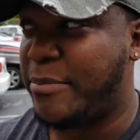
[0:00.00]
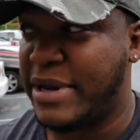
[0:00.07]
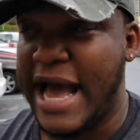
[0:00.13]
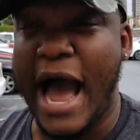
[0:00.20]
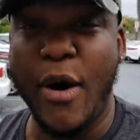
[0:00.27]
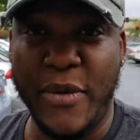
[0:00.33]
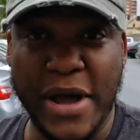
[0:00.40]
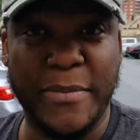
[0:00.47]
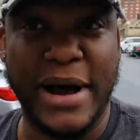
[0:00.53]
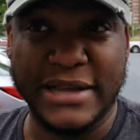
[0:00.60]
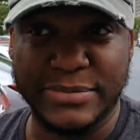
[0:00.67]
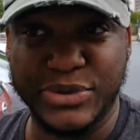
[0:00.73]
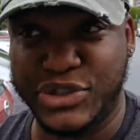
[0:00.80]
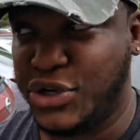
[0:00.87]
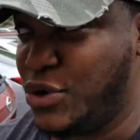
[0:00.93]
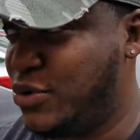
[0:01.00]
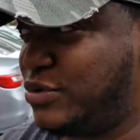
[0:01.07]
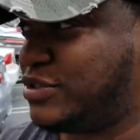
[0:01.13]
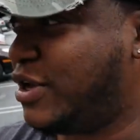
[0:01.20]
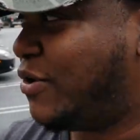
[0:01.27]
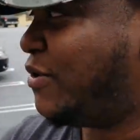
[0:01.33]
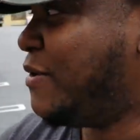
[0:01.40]
But I will buy some shoes
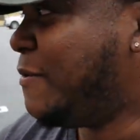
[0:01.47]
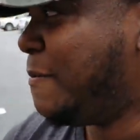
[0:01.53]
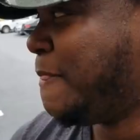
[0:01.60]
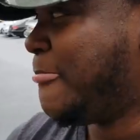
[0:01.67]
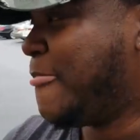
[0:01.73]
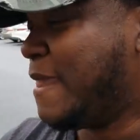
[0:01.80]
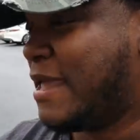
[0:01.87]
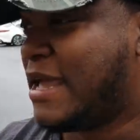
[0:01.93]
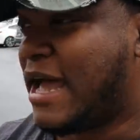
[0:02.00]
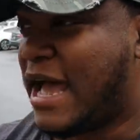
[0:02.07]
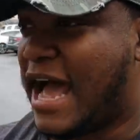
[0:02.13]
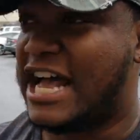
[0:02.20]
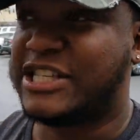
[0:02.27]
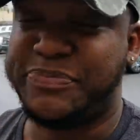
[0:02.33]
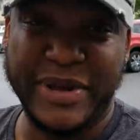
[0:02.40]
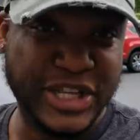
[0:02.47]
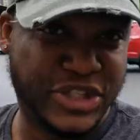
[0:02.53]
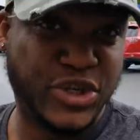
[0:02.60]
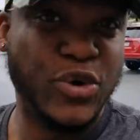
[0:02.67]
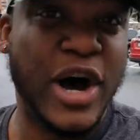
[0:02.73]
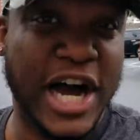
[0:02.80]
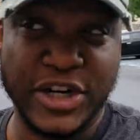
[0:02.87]
though. I spend
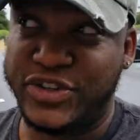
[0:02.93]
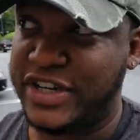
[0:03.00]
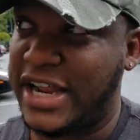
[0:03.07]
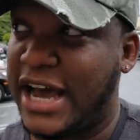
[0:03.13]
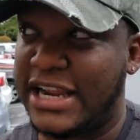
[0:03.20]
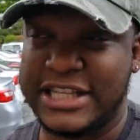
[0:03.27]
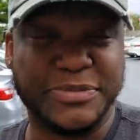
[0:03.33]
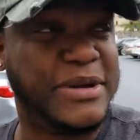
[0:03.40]
two hundred dollars,